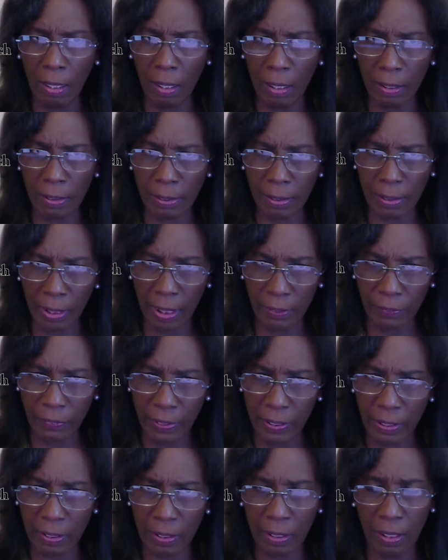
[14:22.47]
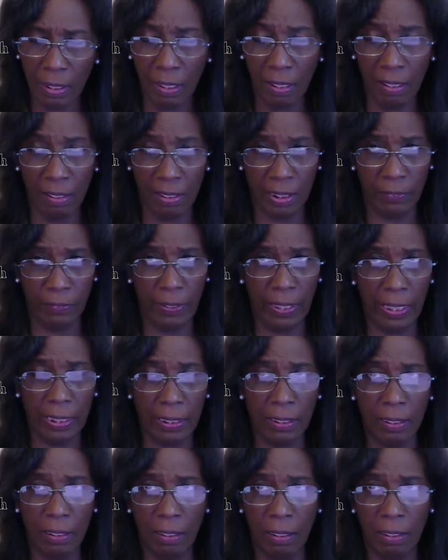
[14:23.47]
Ciphers and
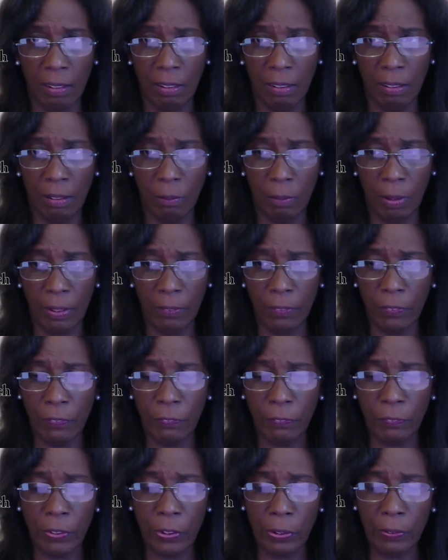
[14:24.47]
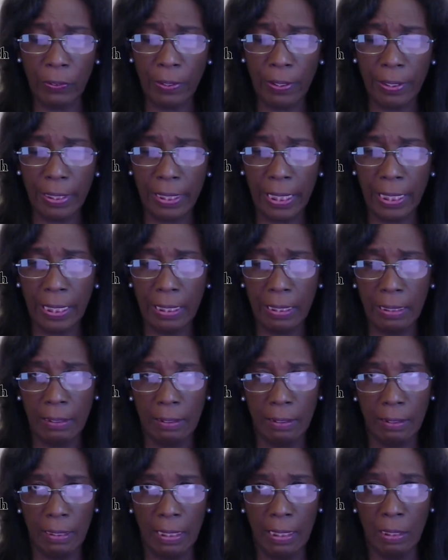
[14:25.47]
artifacts are one of the few things
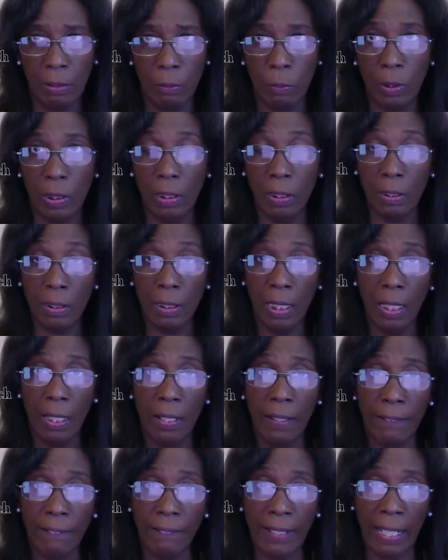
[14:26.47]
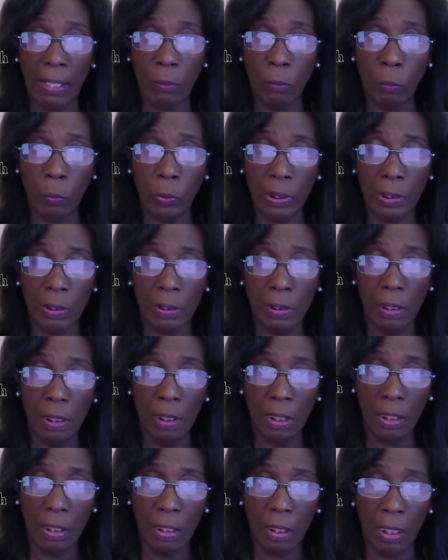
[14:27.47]
in the world that will
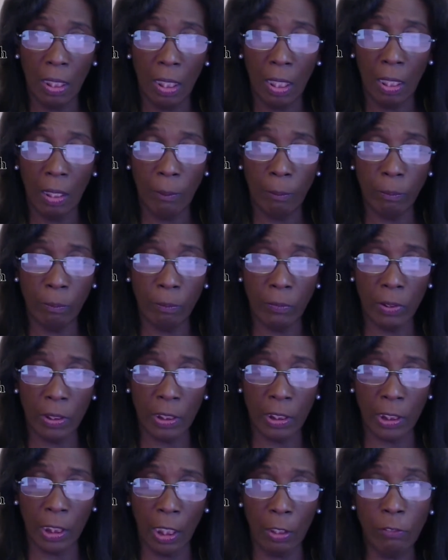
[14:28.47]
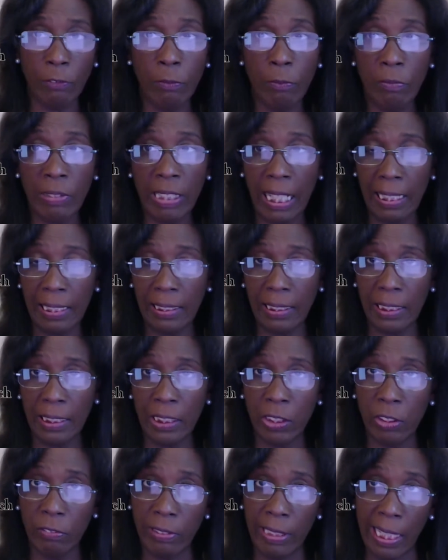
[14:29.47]
go from reality
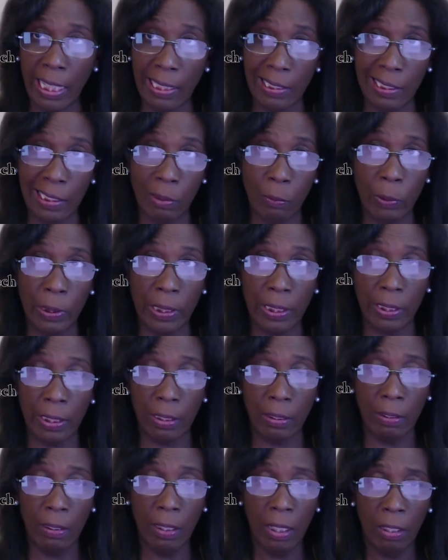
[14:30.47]
to reality with you.